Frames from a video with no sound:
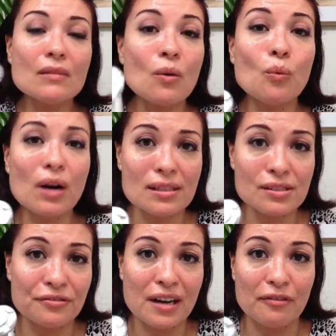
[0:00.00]
Once the
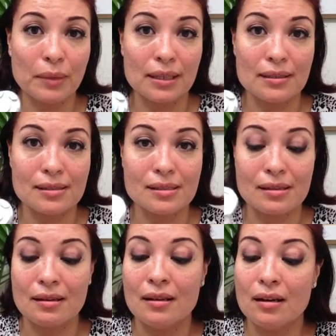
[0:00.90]
5 minutes
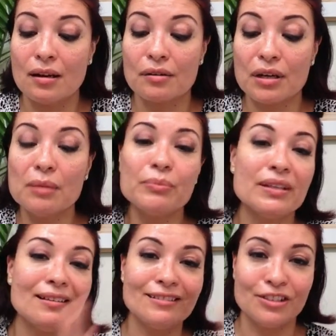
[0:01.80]
are up,
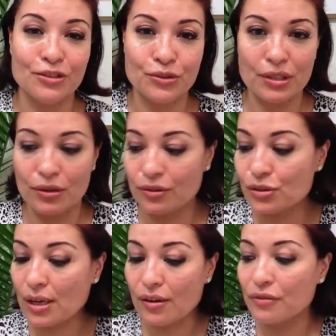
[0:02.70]
then you do the other
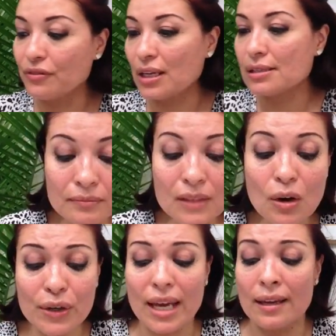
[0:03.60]
side of the face.
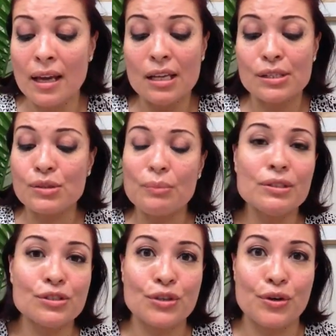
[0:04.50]
Okay, so
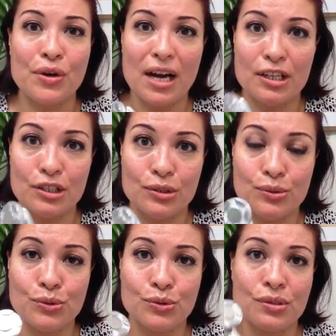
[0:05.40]
I'm going to show you how to
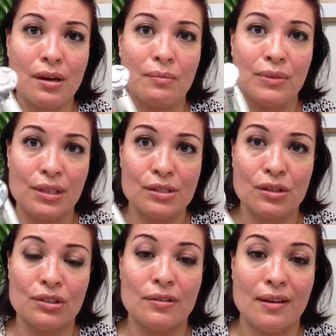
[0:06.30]
use
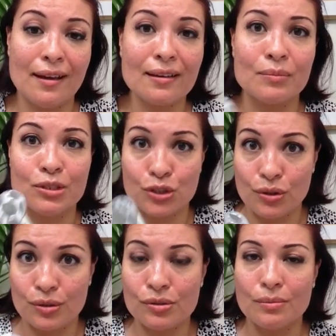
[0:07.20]
this on the neck. I'm going to
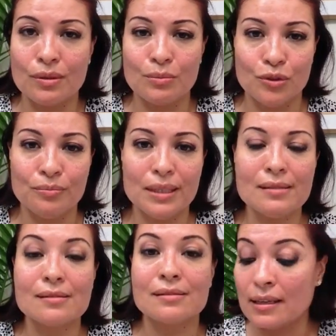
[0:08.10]
show you some of the
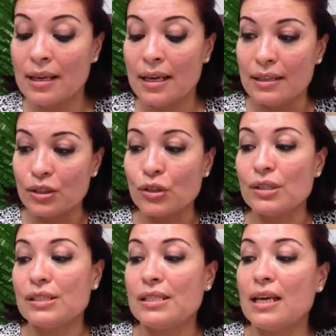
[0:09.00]
movements. You're
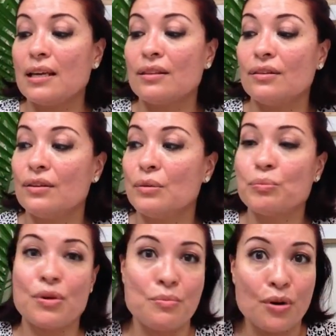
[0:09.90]
going to take
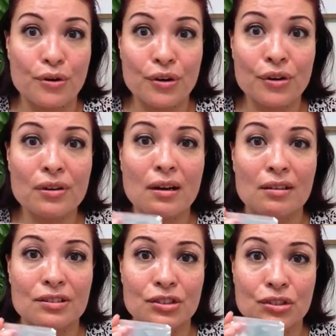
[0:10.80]
the Promoter
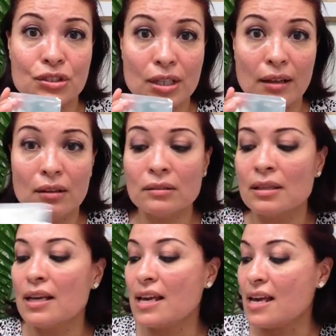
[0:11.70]
Collagen
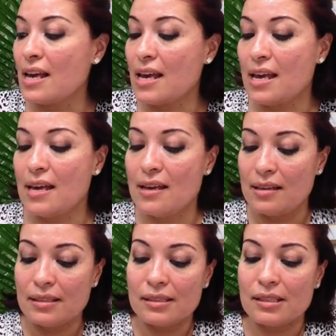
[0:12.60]
Gel
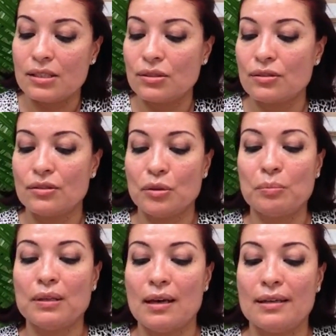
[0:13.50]
and you're going to
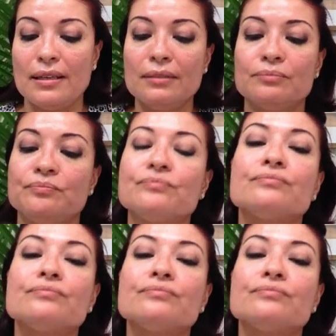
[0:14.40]
apply it.